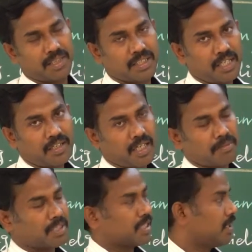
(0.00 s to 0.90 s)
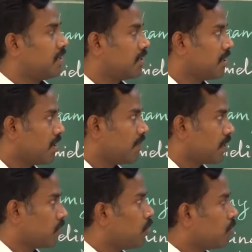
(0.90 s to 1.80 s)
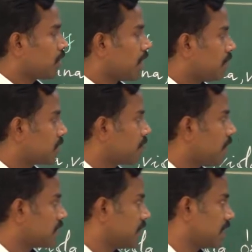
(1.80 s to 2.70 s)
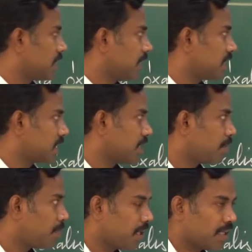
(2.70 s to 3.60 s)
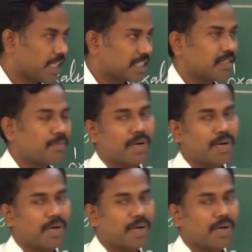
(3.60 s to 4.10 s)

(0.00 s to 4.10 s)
Majority of the for homogamous flowers is the self pollination